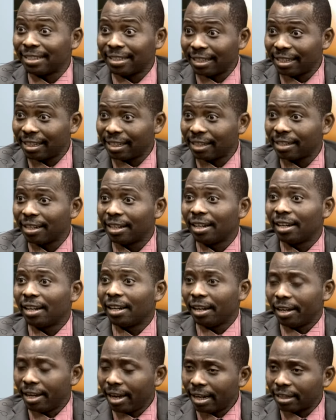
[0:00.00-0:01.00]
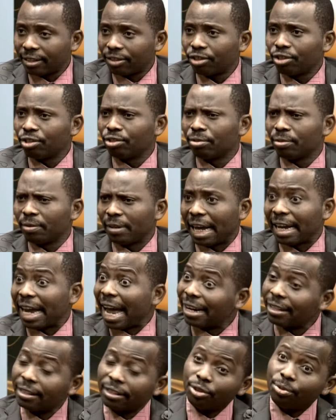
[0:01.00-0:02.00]
No matter again. what the Yes, case. you know, at,
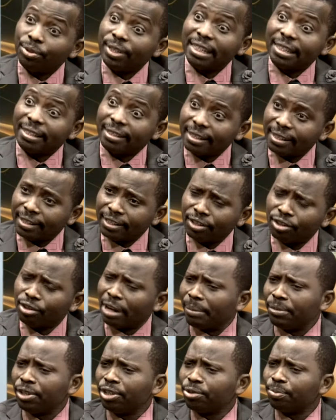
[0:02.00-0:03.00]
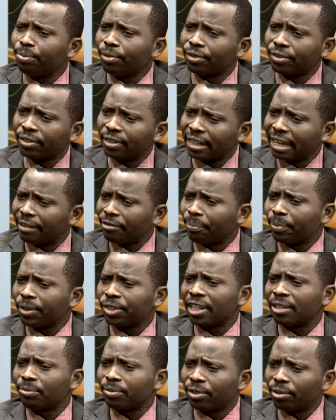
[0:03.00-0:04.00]
at, during this season, you, I mean, you must see every
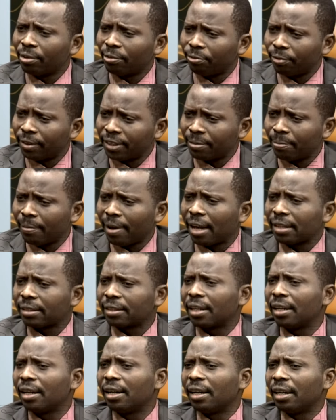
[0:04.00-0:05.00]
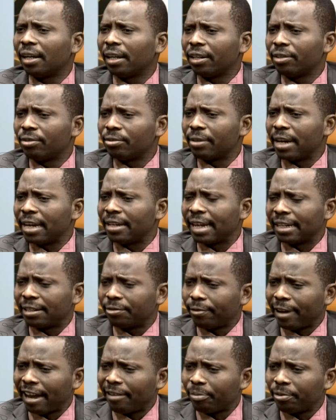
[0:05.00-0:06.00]
patient with your face mask, you know, N
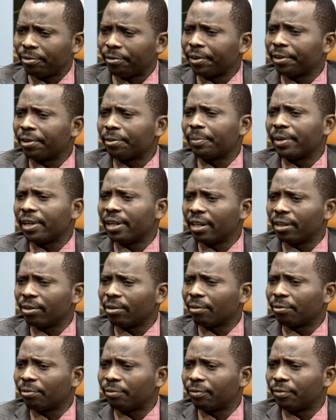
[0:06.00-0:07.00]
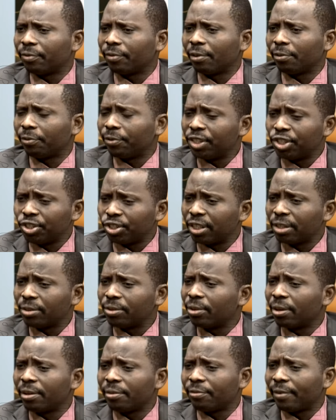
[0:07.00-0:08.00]
ninety-five preferably, your, your face
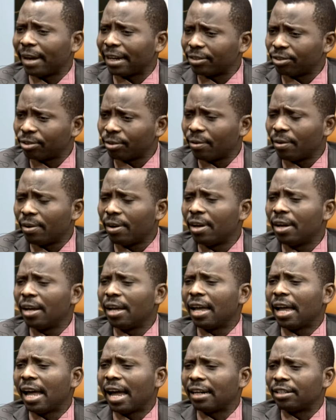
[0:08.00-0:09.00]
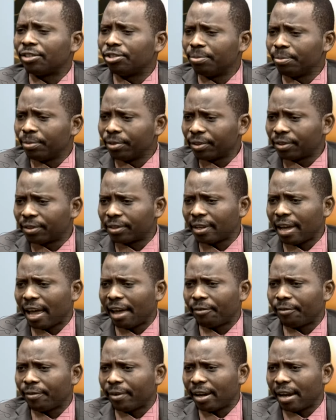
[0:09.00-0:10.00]
shield or a visor, and you must
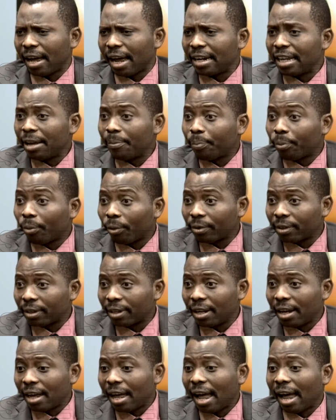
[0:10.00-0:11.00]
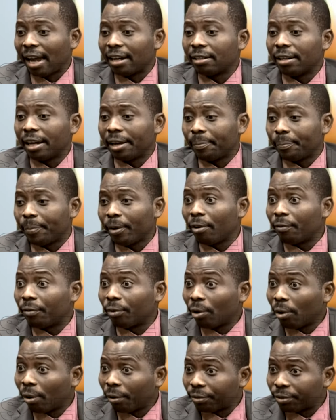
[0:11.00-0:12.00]
have a, an apron and a pair of
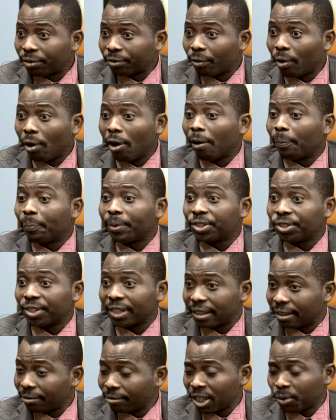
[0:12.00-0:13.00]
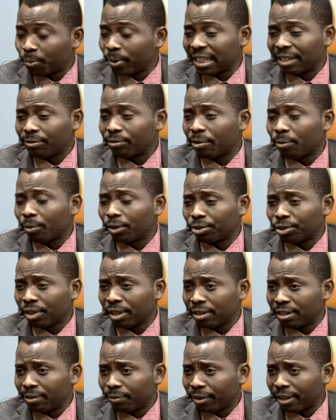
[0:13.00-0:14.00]
gloves for all patients, irrespective of what you
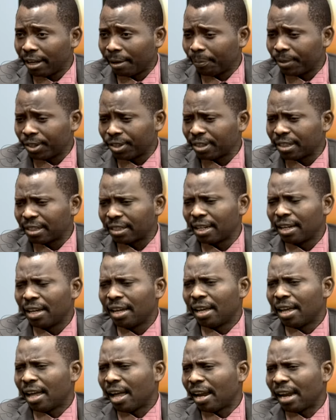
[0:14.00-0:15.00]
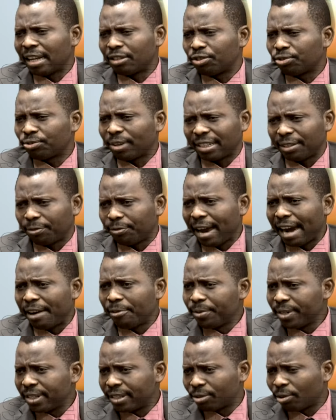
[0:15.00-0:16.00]
are doing for that patient. And as you stratify
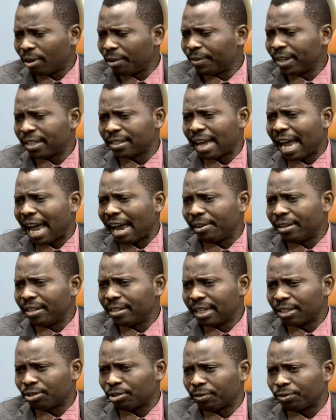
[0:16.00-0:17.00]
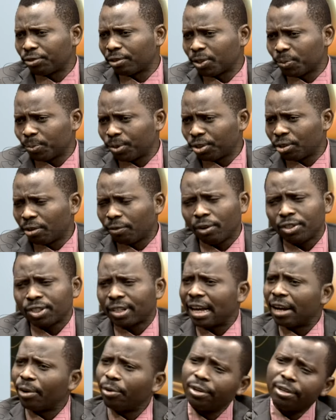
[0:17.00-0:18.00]
risk, or if there's a higher index of suspicion, of course, you
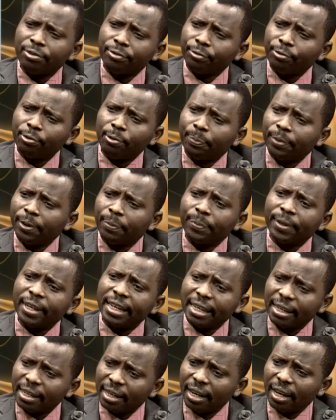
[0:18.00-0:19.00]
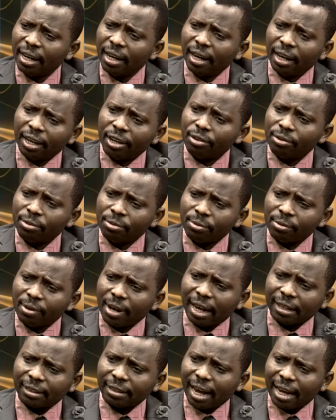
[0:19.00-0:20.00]
can go the full P P E, you know,
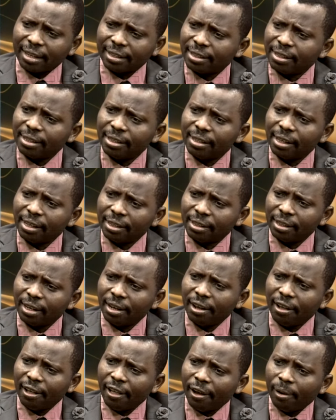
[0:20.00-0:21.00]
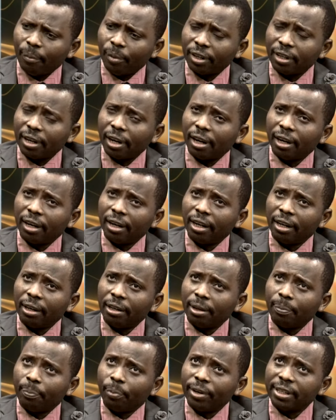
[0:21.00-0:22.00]
as, as needed. But the,
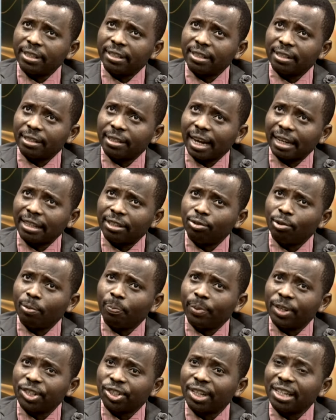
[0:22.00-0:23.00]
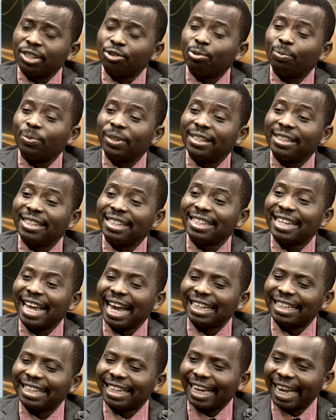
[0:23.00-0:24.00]
the point is that no patient should be denied